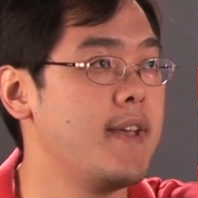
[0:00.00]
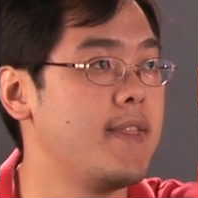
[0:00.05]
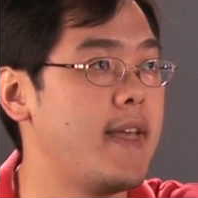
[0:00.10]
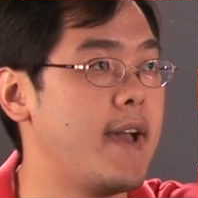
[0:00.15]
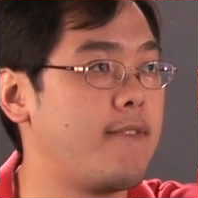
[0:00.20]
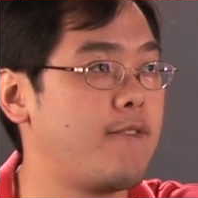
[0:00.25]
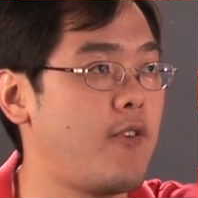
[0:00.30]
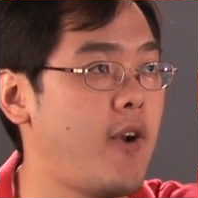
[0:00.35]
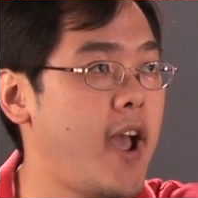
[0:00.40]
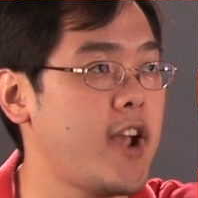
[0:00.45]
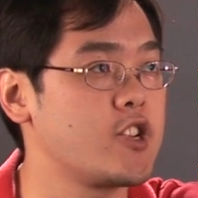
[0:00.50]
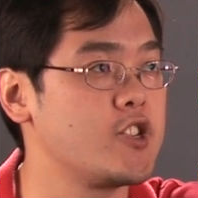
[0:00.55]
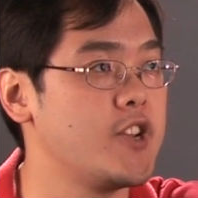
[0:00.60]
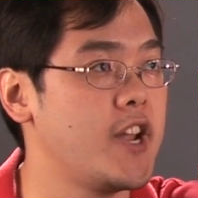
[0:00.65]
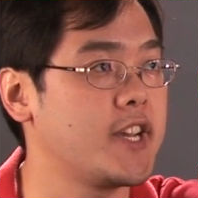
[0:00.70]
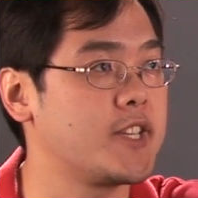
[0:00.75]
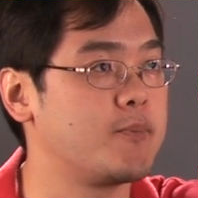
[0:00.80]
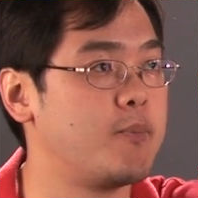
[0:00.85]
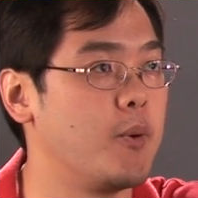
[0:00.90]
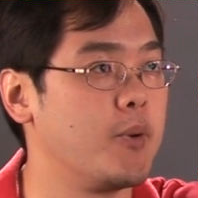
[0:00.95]
that fraction
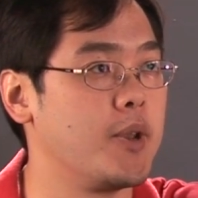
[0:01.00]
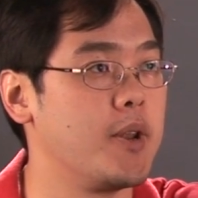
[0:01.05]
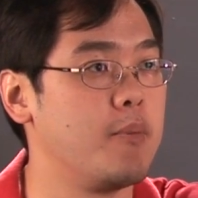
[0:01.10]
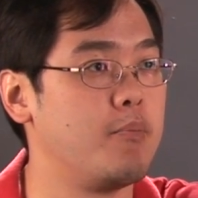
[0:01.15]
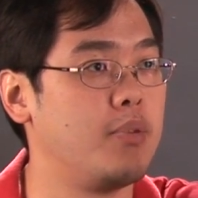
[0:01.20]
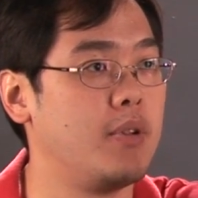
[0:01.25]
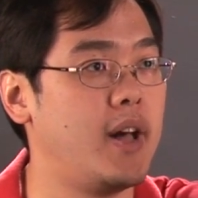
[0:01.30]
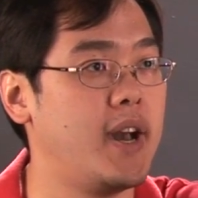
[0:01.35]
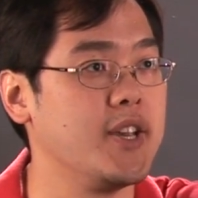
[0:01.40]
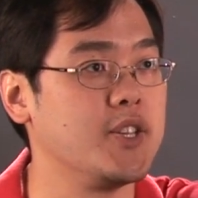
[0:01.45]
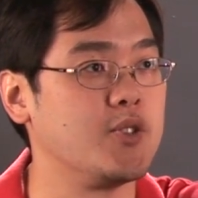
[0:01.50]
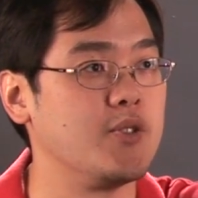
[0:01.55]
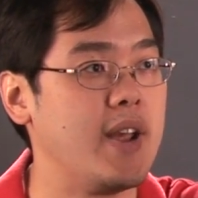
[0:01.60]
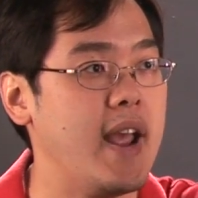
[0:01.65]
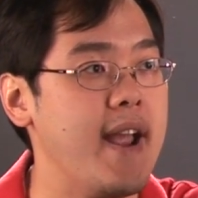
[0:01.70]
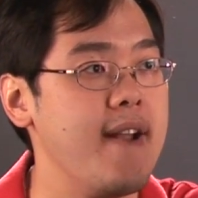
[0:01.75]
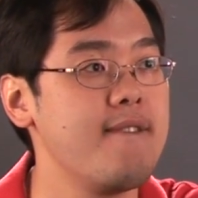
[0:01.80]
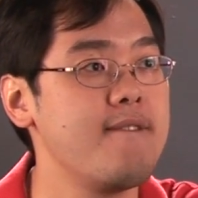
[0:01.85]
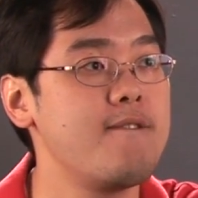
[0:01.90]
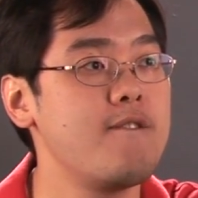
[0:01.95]
exponent applies to
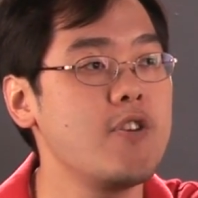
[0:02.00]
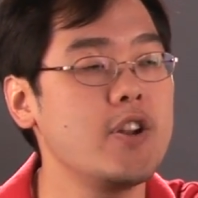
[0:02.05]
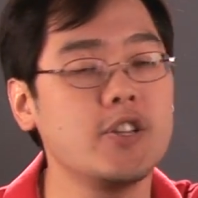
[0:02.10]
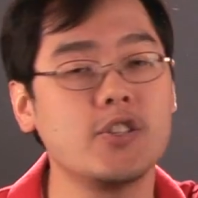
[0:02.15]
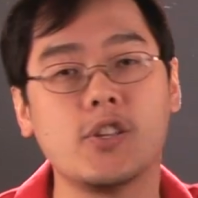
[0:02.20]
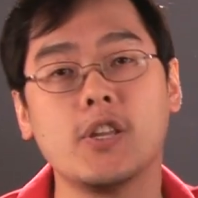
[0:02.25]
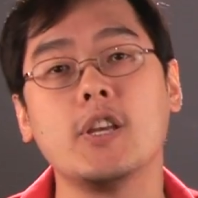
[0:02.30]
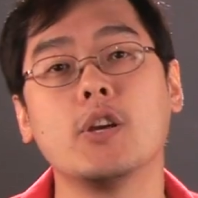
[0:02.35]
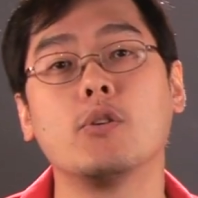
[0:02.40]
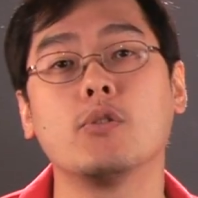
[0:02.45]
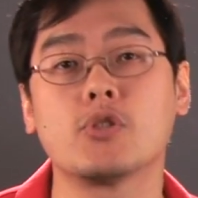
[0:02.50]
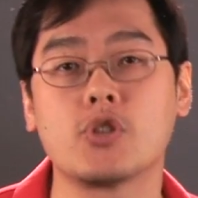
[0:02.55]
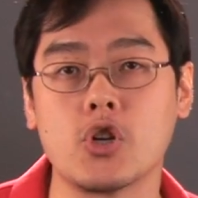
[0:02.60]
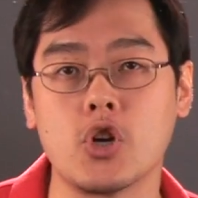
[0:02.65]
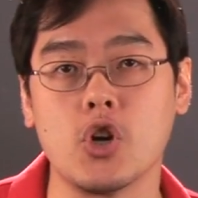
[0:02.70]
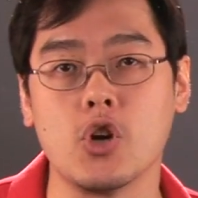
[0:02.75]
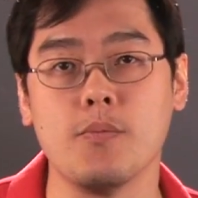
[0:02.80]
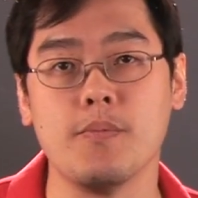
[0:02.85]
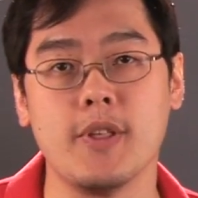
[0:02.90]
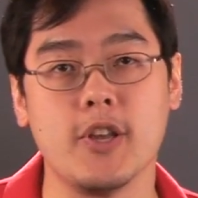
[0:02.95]
every single
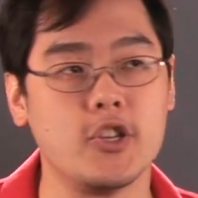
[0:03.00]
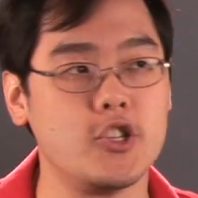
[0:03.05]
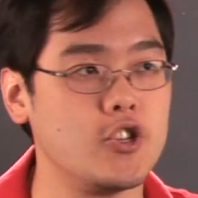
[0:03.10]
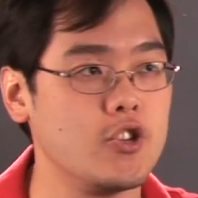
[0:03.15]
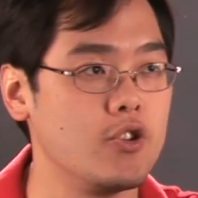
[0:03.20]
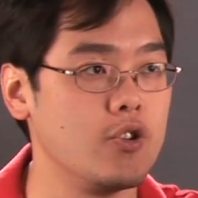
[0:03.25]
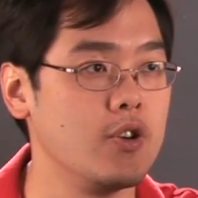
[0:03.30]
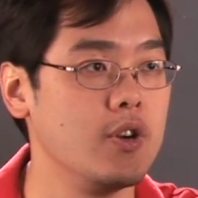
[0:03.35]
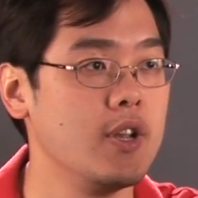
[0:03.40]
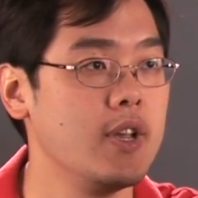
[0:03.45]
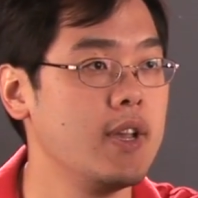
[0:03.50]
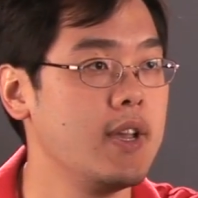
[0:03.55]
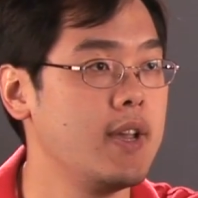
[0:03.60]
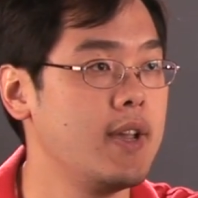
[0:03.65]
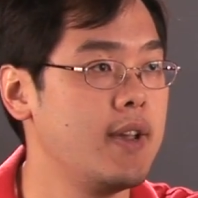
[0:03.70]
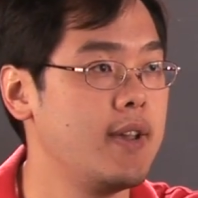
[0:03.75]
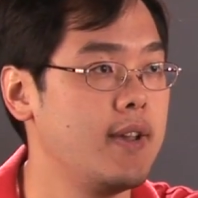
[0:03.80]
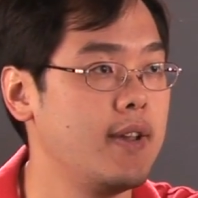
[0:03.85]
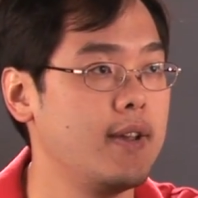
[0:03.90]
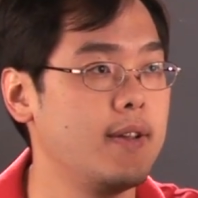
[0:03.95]
term that you're
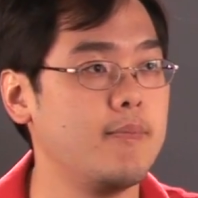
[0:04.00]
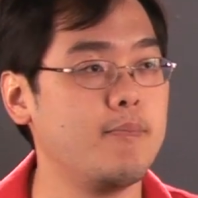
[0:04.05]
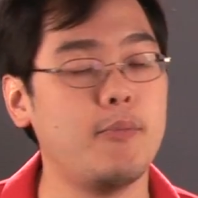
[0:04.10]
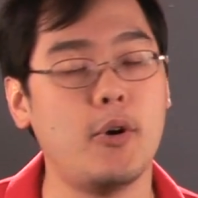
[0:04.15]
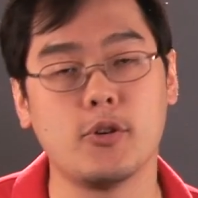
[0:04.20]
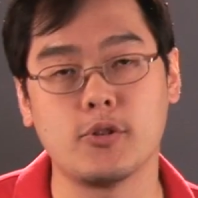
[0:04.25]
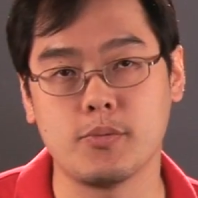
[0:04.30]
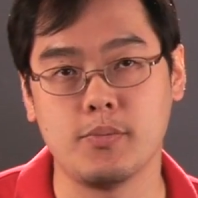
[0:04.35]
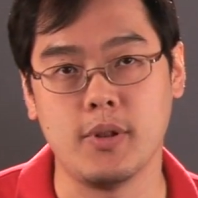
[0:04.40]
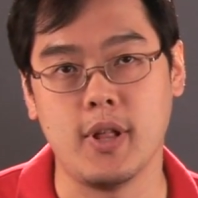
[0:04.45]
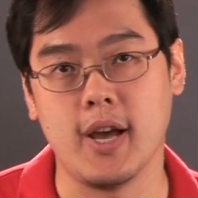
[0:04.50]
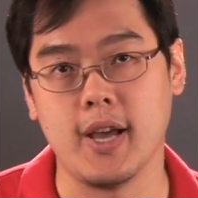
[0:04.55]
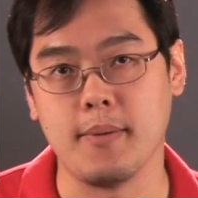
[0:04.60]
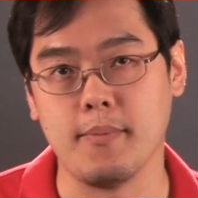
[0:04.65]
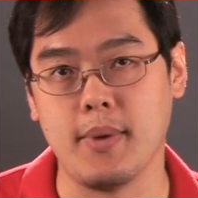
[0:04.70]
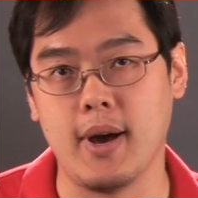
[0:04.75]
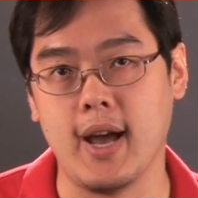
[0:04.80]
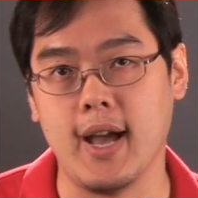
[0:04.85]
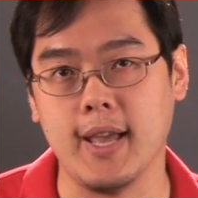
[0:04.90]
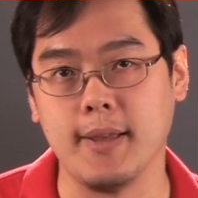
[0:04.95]
multiplying
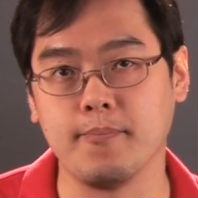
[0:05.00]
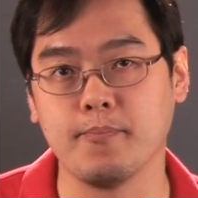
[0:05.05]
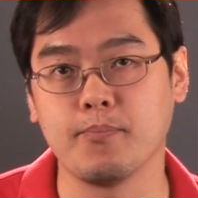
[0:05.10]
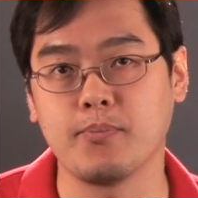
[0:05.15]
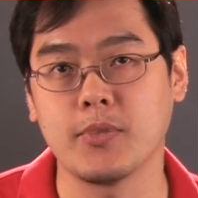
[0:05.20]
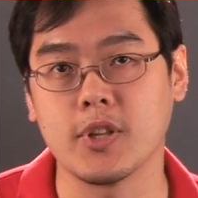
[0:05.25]
by.